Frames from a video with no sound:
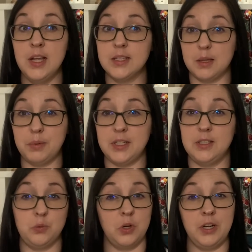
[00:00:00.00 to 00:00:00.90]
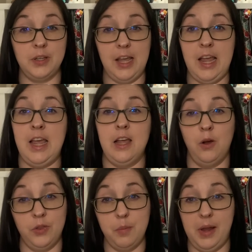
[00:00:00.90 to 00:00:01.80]
Some places were nearly eight
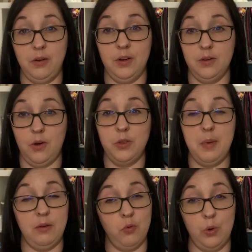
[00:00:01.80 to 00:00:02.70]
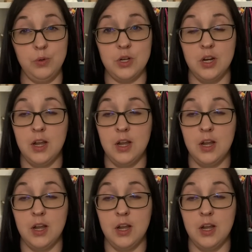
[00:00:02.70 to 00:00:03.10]
on the main, on the main road.